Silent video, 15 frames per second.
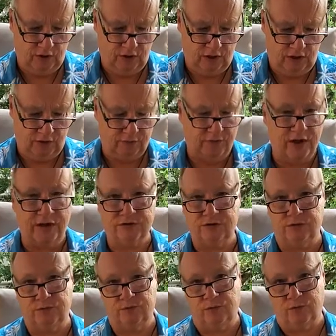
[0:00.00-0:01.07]
And
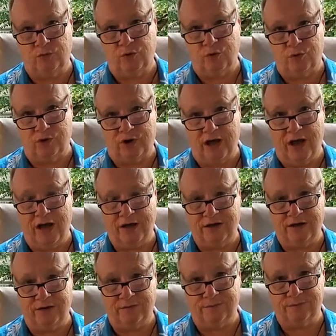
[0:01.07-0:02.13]
that's what we're
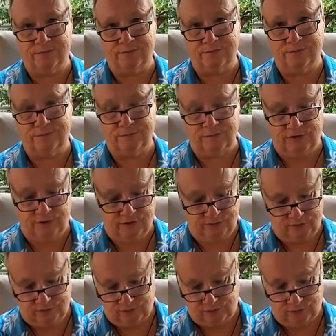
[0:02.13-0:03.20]
lacking
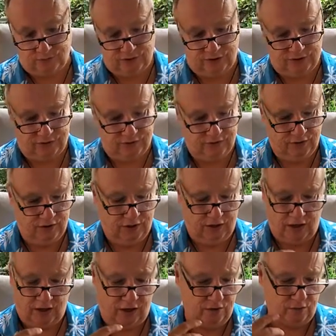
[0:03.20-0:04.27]
in this read.
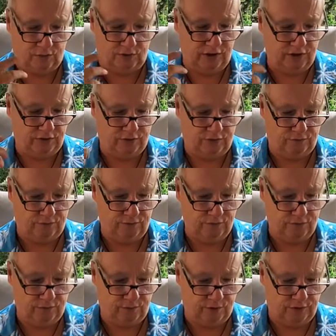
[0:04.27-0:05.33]
And I relate to it
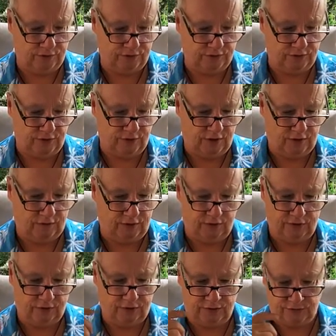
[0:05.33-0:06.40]
very much, and I think
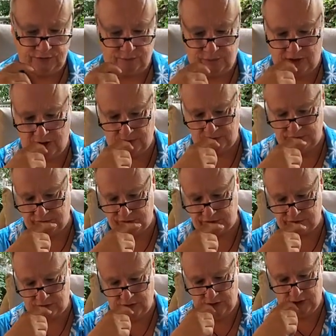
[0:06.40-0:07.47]
it is about
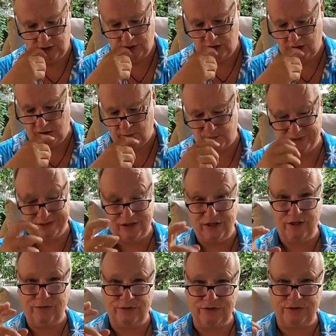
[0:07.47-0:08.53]
this
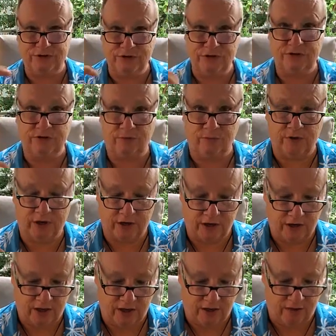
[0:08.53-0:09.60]
belief system that I
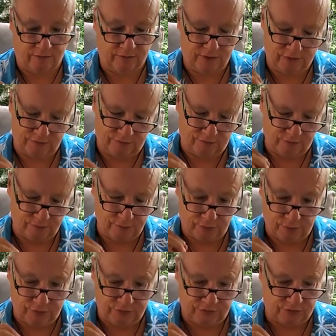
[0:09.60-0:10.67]
have that is very
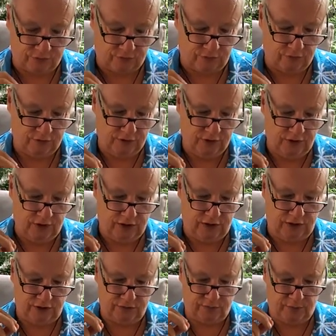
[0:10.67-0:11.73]
personal.
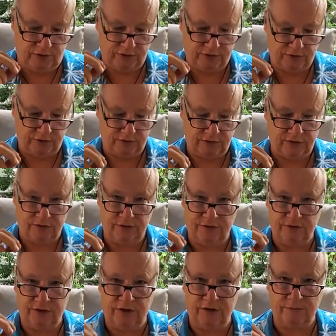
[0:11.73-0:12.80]
And it's basically that
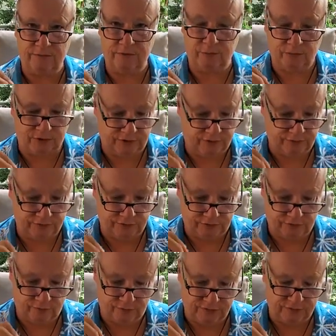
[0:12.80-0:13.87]
Dave, the belief
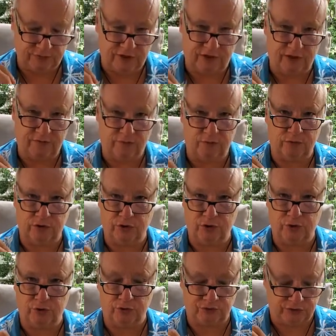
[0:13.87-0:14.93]
system is Dave will
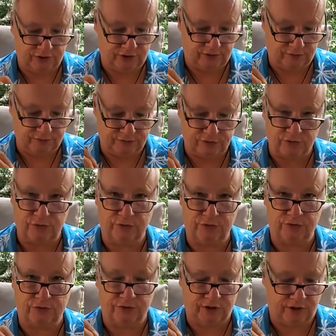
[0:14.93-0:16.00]
lose, Dave is a
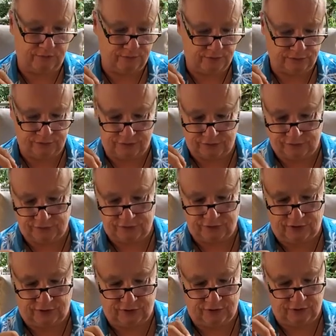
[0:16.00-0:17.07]
loser, Dave doesn't
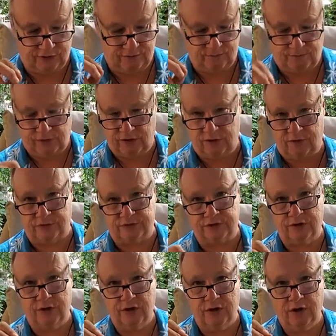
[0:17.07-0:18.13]
succeed, Dave fails,
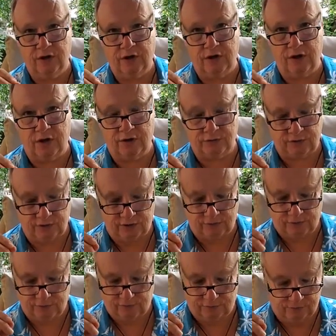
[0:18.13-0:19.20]
Dave
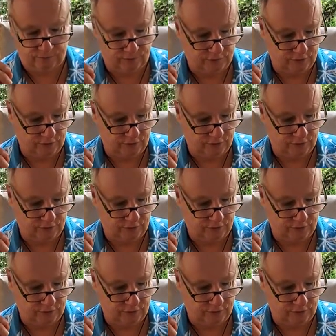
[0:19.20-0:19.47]
never